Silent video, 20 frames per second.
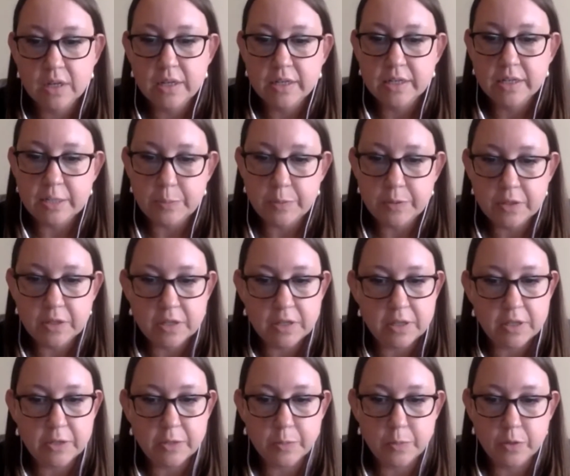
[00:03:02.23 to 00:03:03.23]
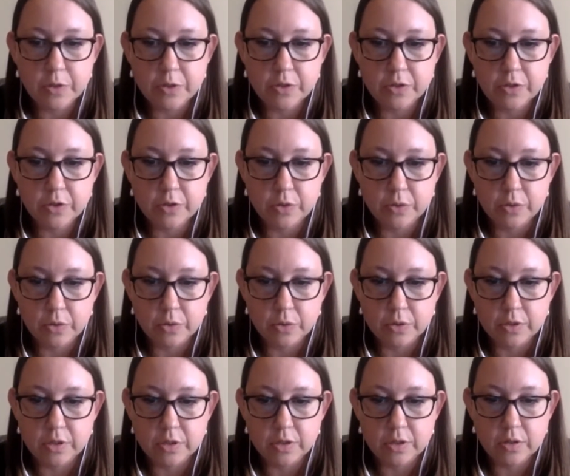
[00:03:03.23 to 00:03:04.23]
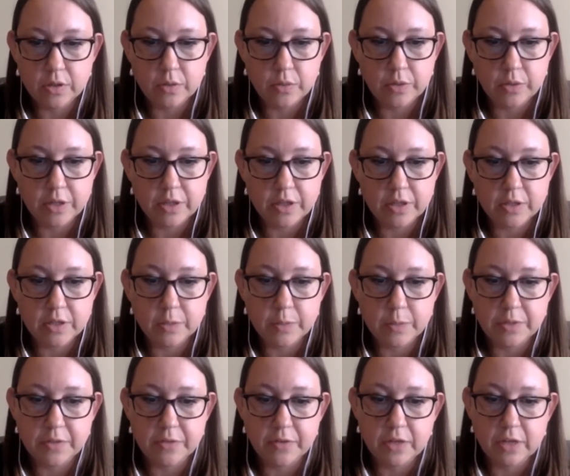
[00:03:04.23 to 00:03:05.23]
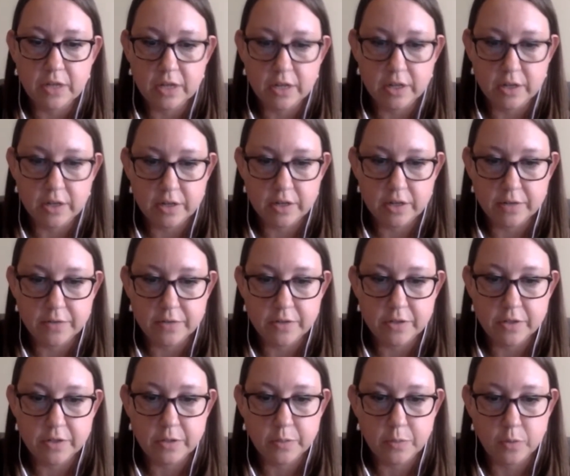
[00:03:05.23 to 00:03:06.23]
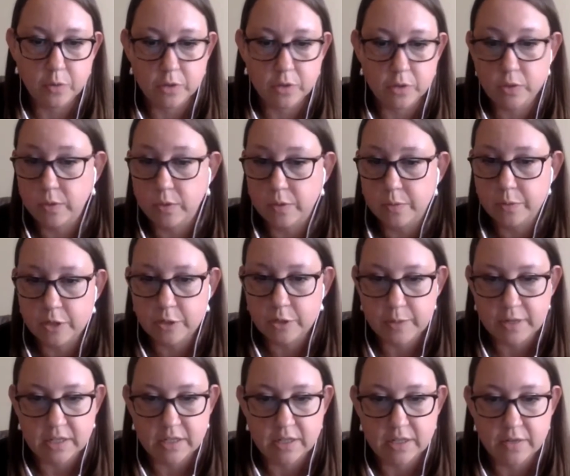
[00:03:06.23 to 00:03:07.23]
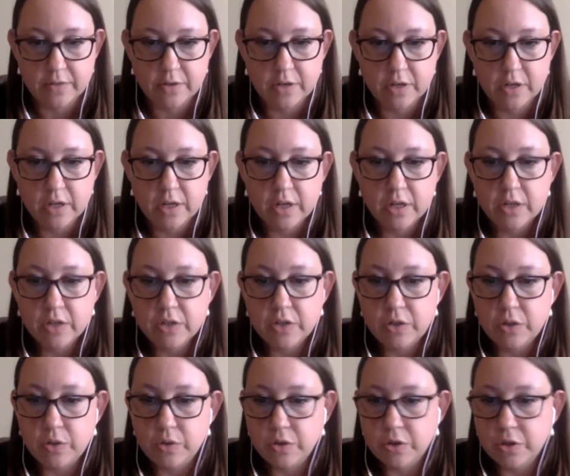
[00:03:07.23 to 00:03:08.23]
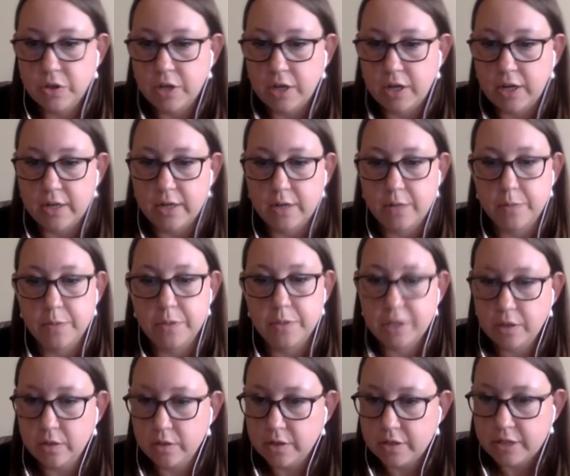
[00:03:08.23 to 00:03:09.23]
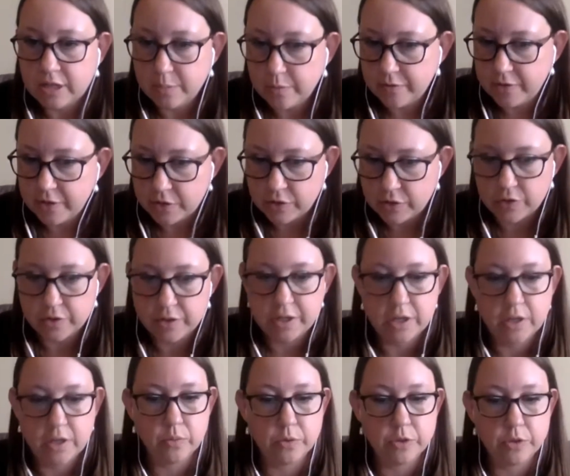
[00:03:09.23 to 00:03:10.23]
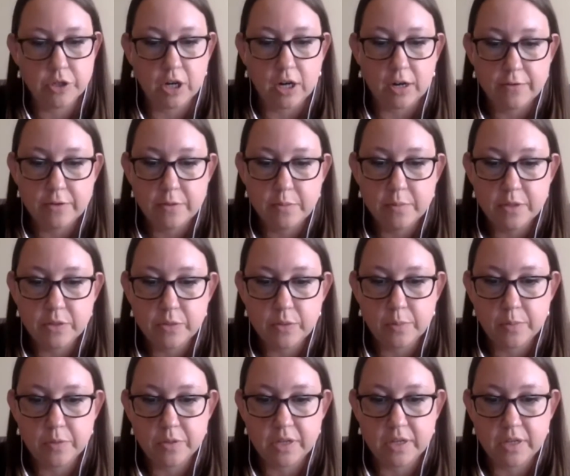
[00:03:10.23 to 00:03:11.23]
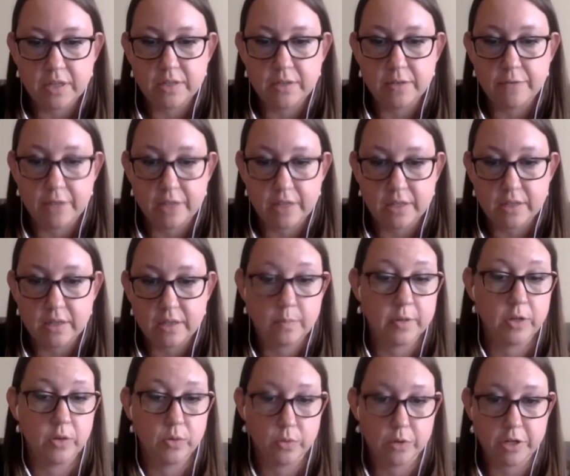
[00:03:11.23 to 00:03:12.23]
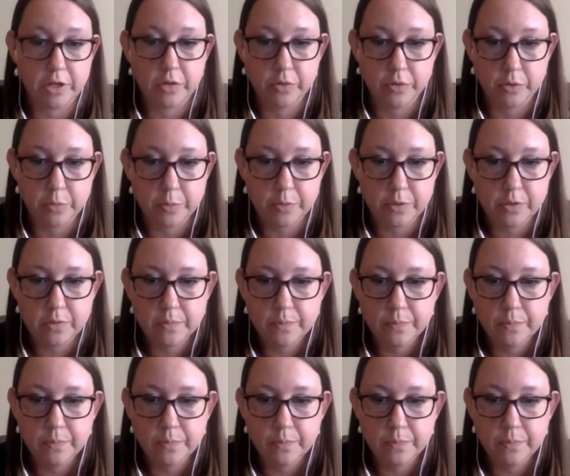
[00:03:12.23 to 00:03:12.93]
Typically, these books are told with a specific narrative that supports one perspective. Students are taught a particular type of history, which often misrepresents events and minority groups.